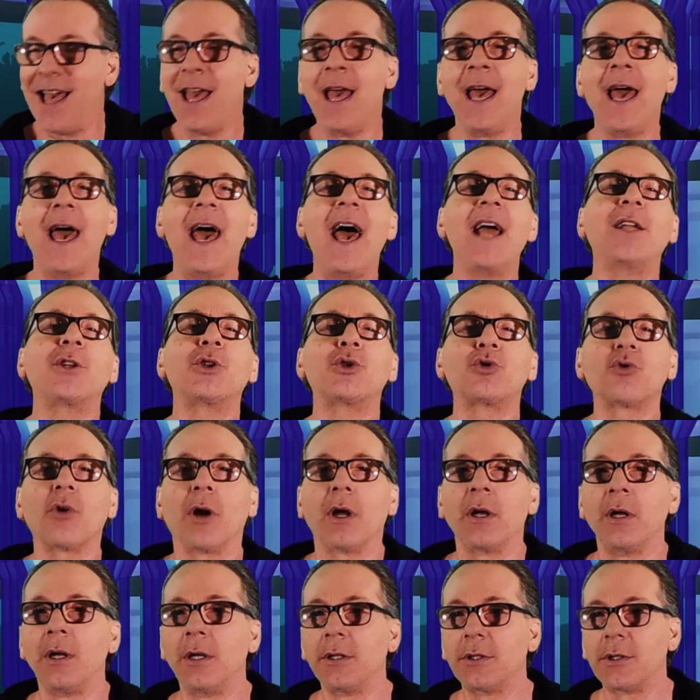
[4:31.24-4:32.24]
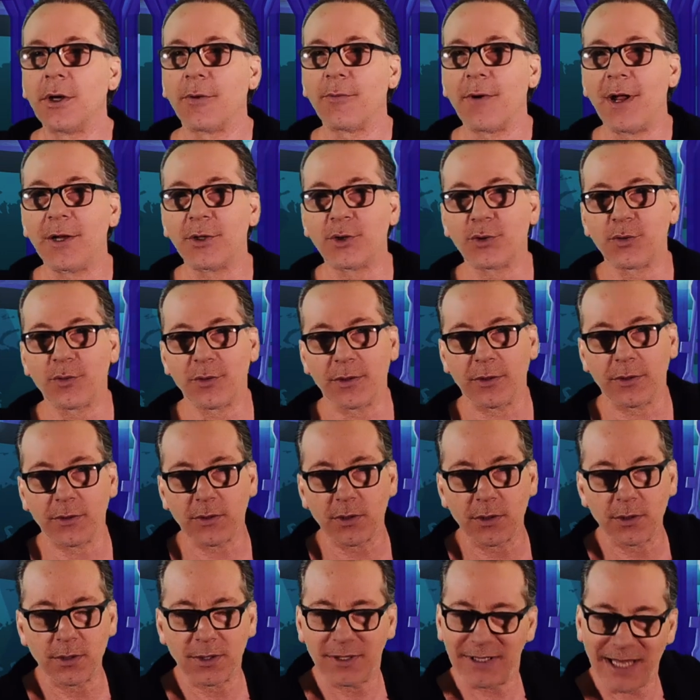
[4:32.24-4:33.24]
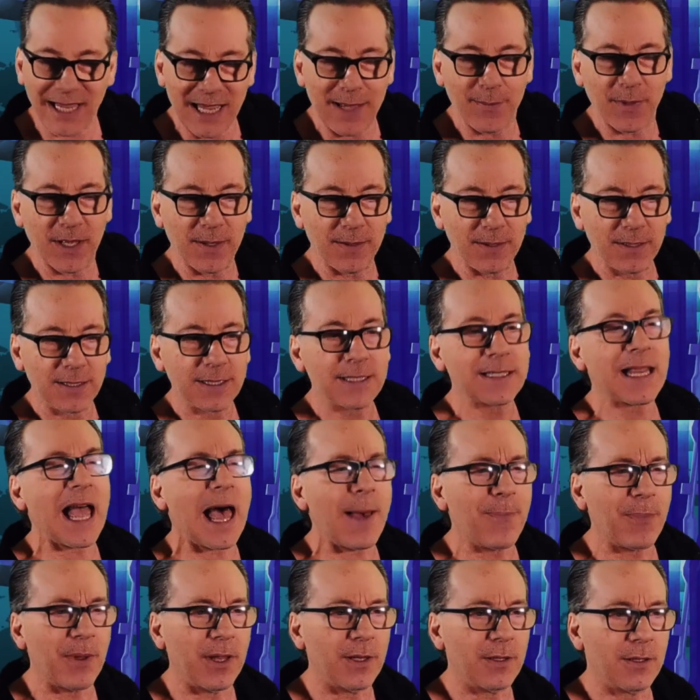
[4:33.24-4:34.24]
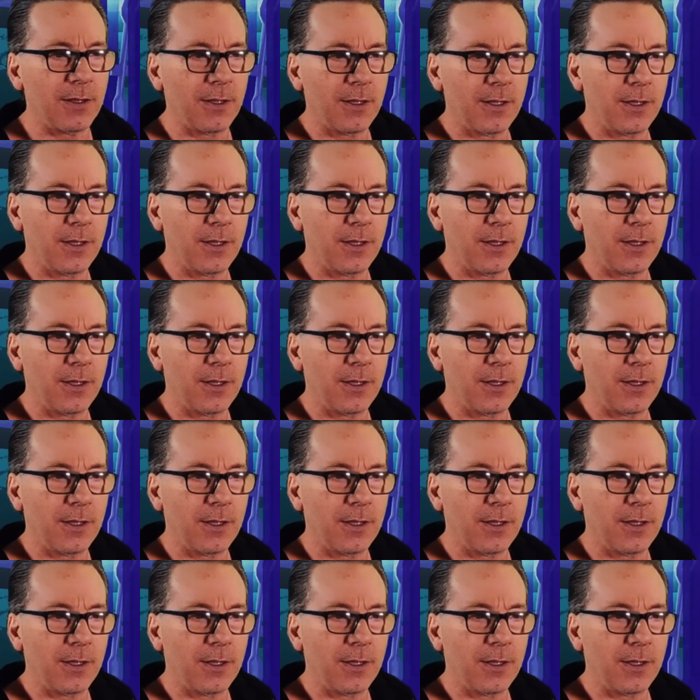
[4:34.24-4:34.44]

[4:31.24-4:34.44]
extraterrestrials? Damn it, stop it.